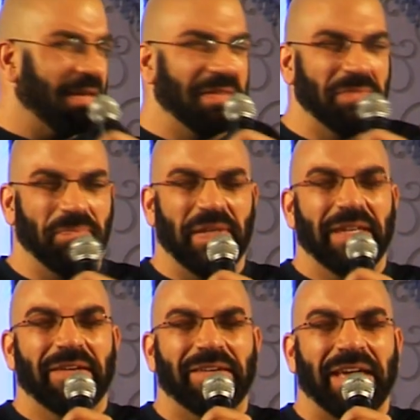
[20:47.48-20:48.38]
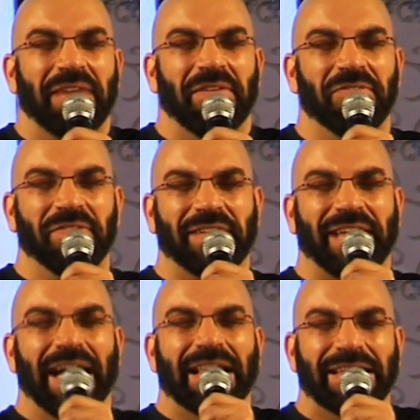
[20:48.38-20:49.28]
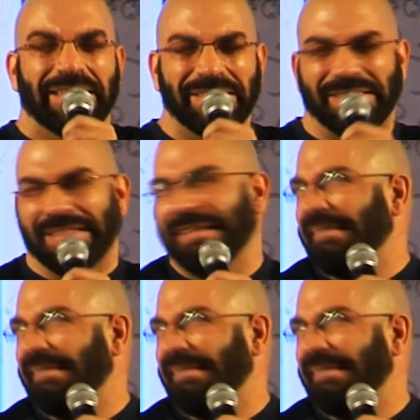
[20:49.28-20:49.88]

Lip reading: Because Peter came home from college.